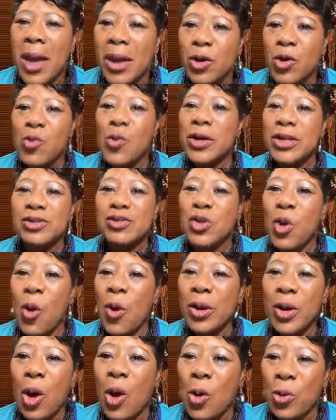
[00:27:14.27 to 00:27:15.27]
no matter what
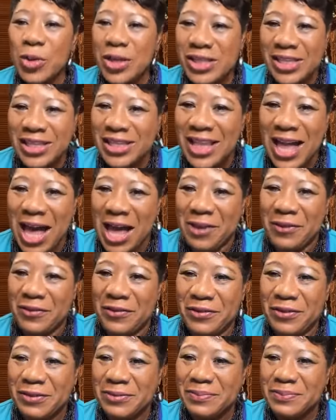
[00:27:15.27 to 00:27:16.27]
is going on in your
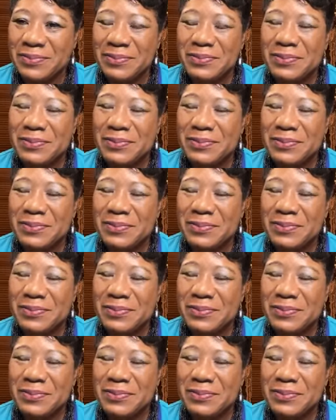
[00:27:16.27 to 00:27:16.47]
life,